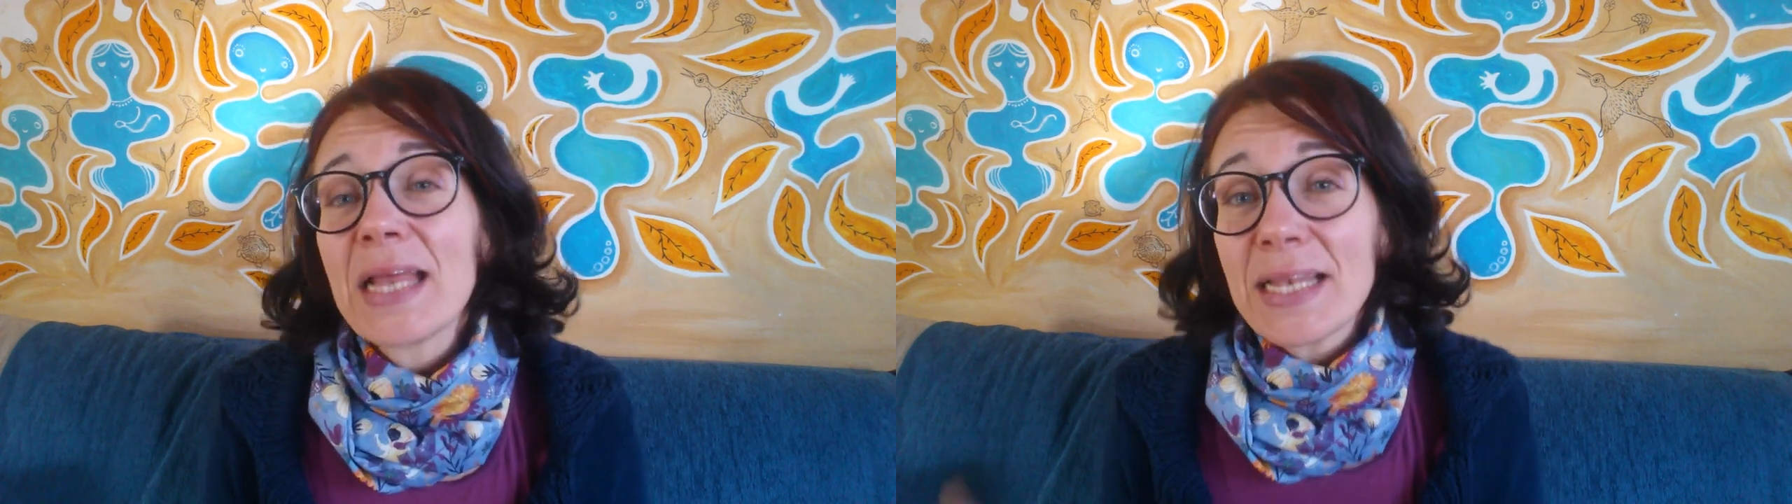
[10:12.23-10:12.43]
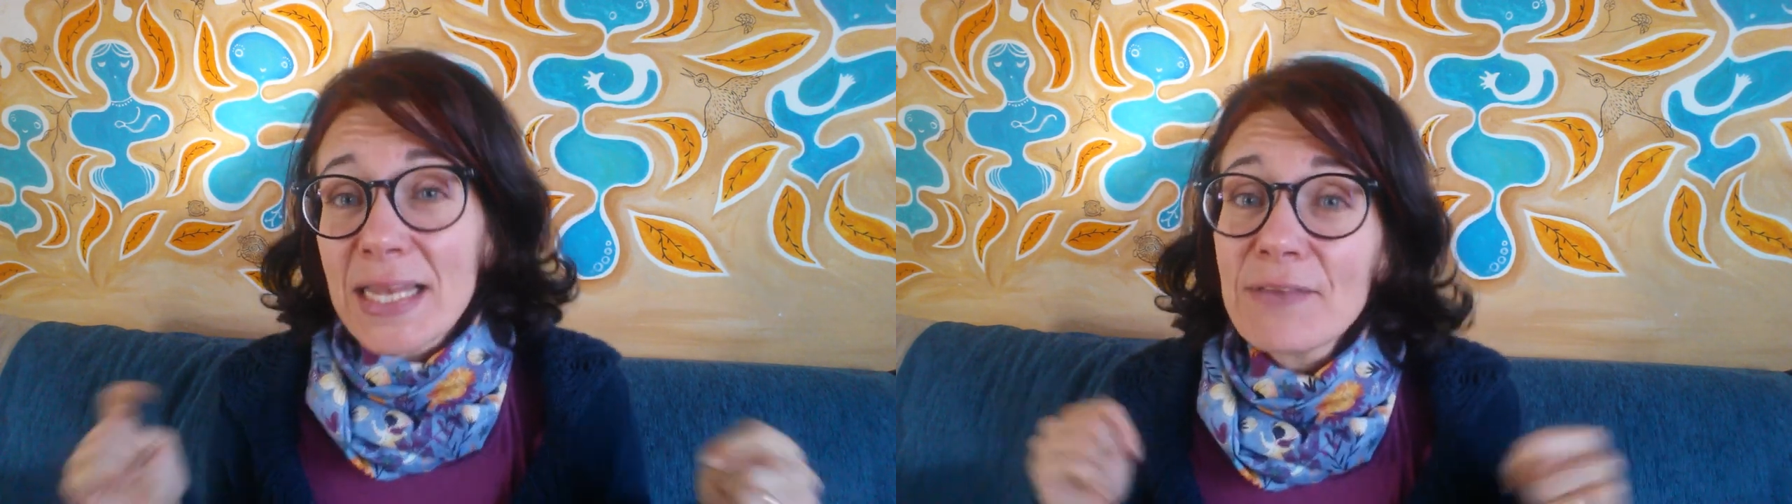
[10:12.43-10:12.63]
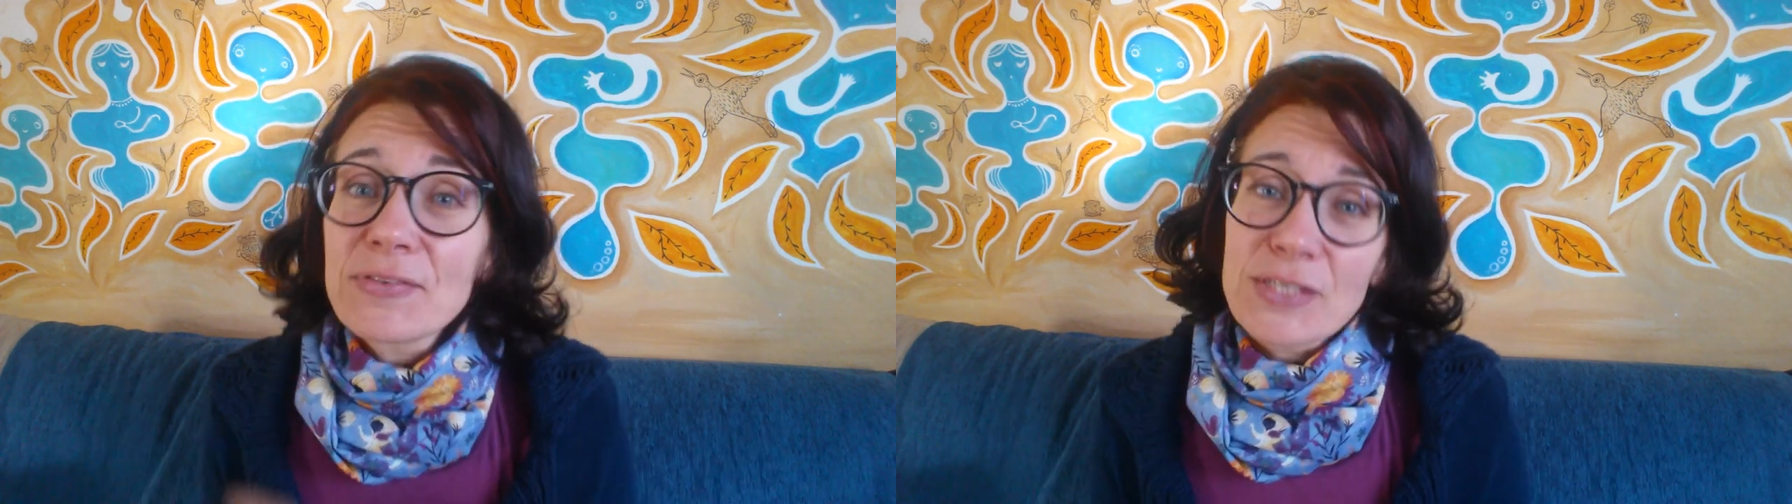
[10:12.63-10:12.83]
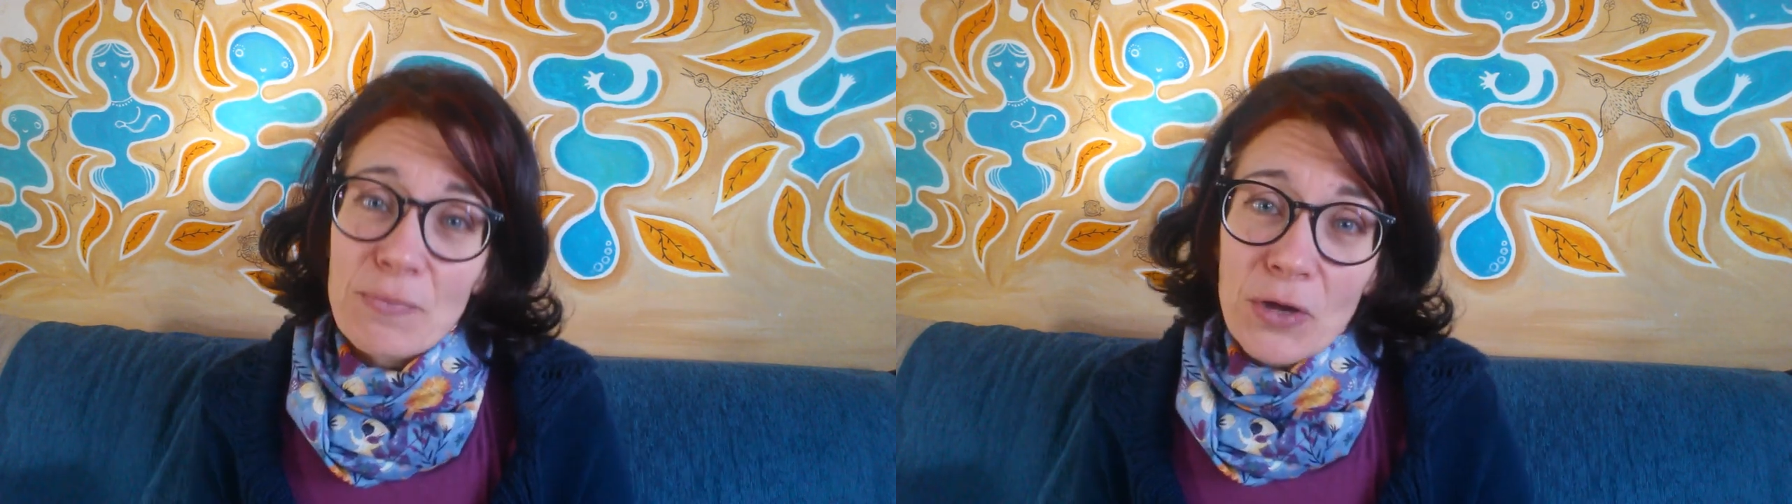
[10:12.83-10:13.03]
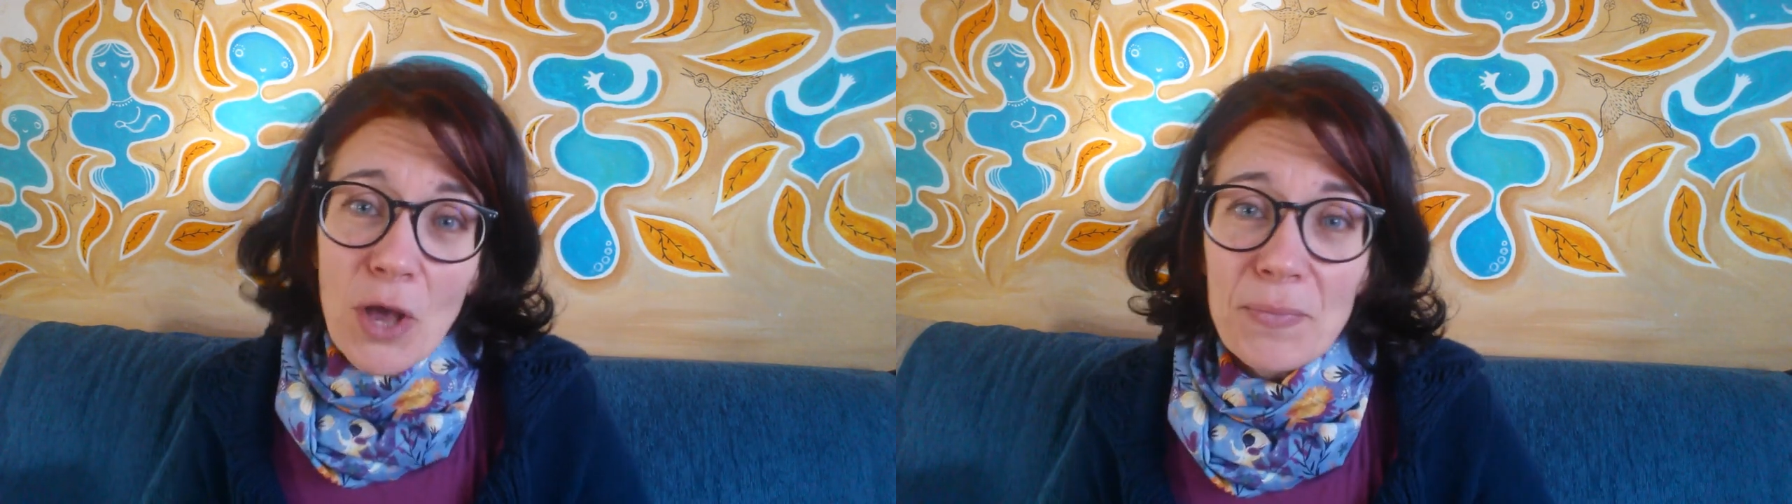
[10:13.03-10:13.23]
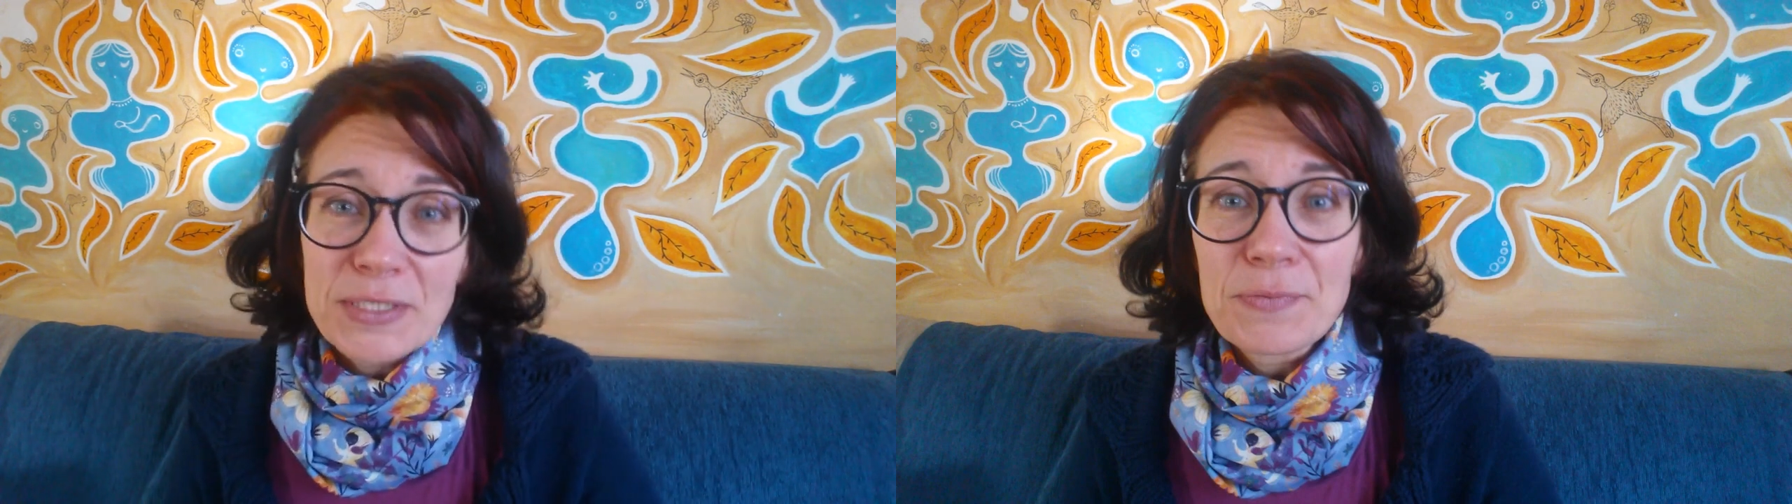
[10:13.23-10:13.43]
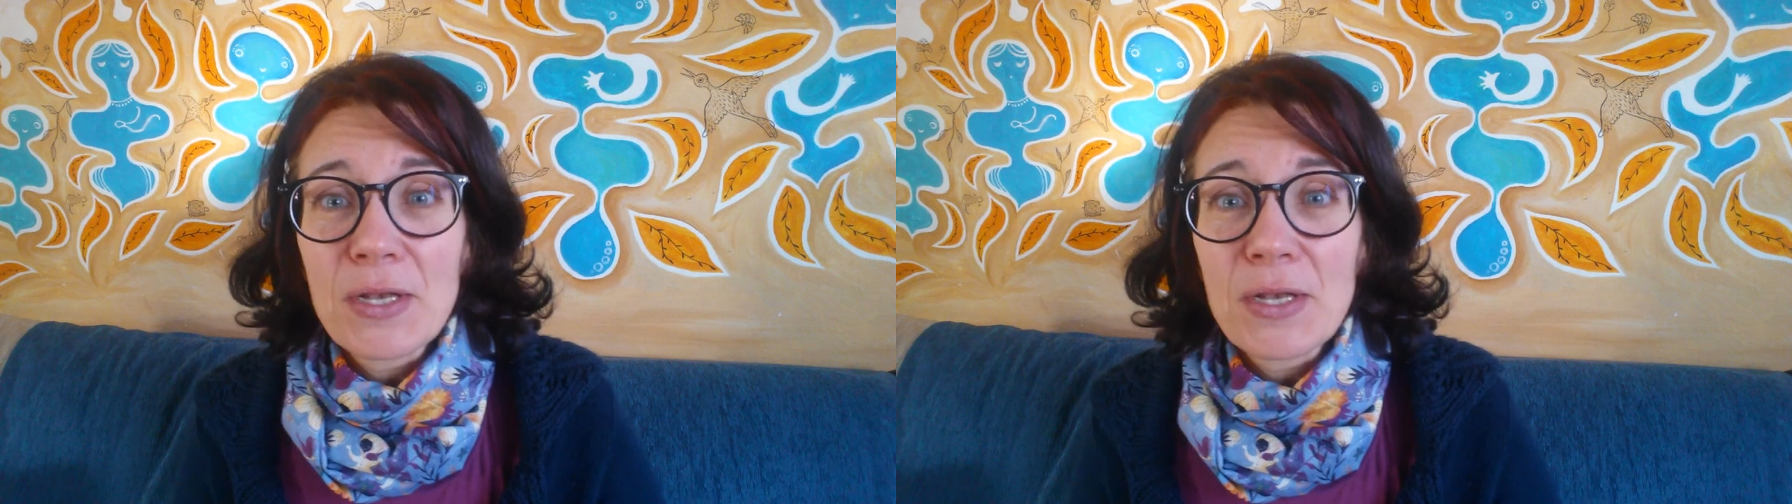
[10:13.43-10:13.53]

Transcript: leave some comments